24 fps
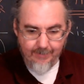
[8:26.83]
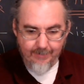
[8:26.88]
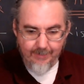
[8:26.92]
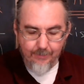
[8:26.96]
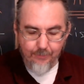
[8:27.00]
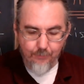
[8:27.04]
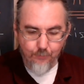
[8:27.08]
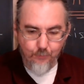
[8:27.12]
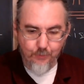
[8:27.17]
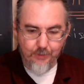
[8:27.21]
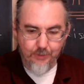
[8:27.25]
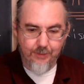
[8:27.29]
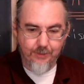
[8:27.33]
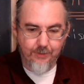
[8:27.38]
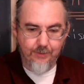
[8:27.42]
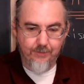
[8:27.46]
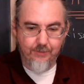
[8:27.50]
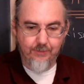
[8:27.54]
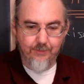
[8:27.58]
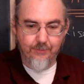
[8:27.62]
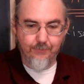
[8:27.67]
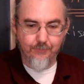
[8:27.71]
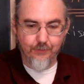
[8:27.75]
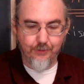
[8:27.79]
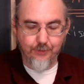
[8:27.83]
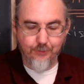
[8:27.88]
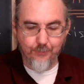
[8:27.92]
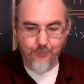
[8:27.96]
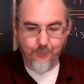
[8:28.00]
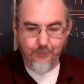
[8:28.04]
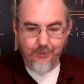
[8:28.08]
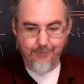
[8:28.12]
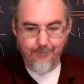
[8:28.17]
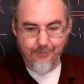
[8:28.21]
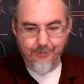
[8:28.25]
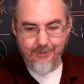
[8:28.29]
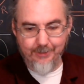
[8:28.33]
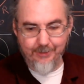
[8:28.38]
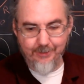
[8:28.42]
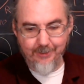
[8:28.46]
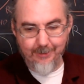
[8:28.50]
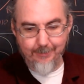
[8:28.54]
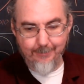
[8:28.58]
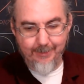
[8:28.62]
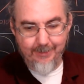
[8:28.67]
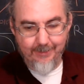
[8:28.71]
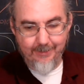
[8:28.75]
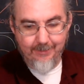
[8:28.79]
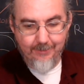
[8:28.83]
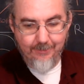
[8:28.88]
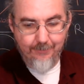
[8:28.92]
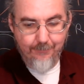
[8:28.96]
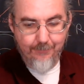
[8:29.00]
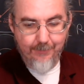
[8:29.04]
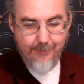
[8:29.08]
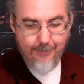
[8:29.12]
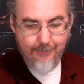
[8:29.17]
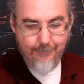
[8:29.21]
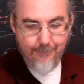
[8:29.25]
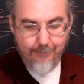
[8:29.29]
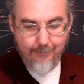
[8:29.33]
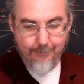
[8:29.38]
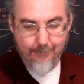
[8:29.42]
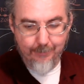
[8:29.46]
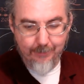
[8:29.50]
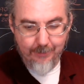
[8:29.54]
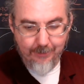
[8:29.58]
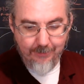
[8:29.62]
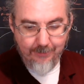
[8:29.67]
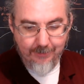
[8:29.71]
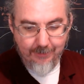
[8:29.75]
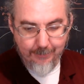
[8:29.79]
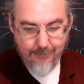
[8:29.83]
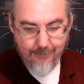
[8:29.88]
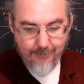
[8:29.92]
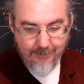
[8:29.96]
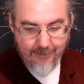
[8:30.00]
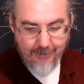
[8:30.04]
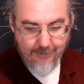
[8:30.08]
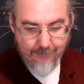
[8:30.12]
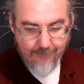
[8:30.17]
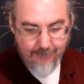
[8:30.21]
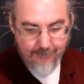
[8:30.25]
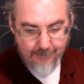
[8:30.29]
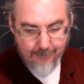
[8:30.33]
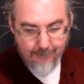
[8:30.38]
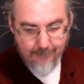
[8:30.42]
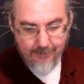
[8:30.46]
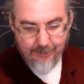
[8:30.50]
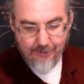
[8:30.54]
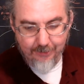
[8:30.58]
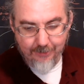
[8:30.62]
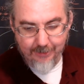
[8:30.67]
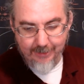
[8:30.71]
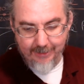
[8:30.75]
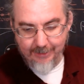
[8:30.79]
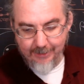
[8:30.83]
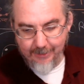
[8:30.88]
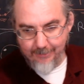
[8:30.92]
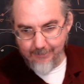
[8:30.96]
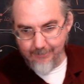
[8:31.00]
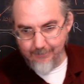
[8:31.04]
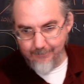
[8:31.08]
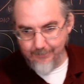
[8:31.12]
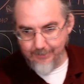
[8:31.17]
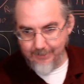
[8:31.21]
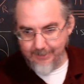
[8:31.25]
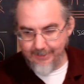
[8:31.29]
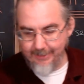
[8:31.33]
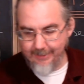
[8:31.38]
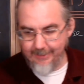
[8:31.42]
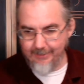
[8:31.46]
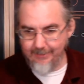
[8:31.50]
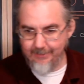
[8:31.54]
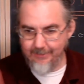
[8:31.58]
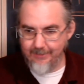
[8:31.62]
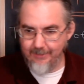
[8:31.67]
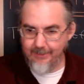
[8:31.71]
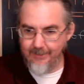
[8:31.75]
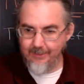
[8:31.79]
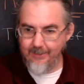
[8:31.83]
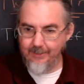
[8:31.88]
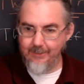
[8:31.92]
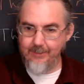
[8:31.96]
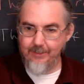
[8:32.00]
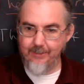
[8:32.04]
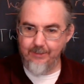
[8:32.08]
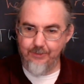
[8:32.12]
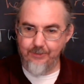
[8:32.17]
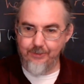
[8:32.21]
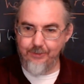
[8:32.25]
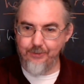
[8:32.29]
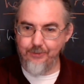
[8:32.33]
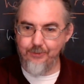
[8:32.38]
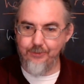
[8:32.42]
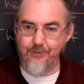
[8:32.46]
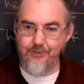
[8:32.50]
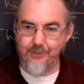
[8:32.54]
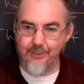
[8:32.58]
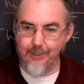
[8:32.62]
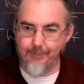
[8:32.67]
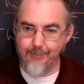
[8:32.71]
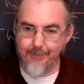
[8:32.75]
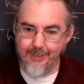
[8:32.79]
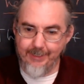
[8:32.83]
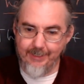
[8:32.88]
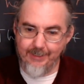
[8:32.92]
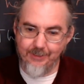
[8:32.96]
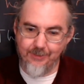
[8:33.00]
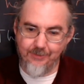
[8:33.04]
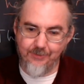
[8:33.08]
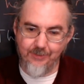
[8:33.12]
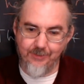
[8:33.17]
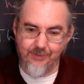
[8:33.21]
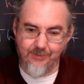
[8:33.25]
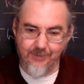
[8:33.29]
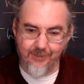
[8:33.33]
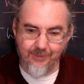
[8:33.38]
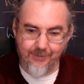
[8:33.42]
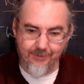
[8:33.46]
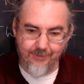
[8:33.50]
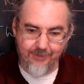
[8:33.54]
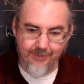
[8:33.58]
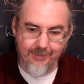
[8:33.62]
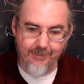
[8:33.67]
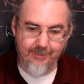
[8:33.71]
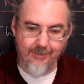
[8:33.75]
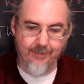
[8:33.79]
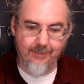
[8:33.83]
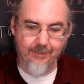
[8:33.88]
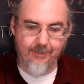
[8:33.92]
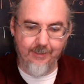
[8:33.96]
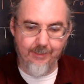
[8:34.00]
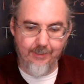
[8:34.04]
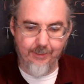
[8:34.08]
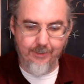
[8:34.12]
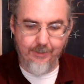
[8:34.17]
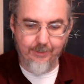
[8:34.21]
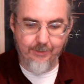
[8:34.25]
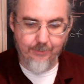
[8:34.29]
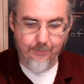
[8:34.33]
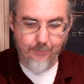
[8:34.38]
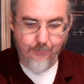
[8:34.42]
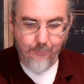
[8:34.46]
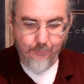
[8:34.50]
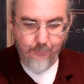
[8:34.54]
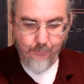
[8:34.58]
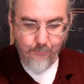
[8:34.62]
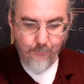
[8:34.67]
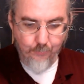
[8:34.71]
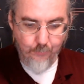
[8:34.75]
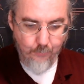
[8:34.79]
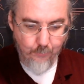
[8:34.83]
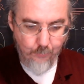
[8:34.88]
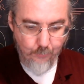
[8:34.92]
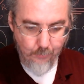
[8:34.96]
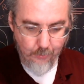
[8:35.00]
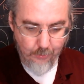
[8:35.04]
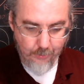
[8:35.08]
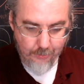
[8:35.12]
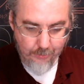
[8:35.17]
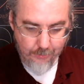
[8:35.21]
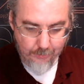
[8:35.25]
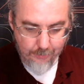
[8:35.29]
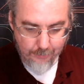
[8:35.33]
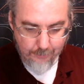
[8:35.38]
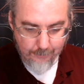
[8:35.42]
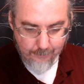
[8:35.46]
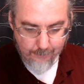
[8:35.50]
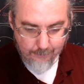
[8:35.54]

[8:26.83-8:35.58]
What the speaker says: which the first one I'm going to talk about is the Federal Emergency Relief Administration, which had two sub-agencies under it. The Works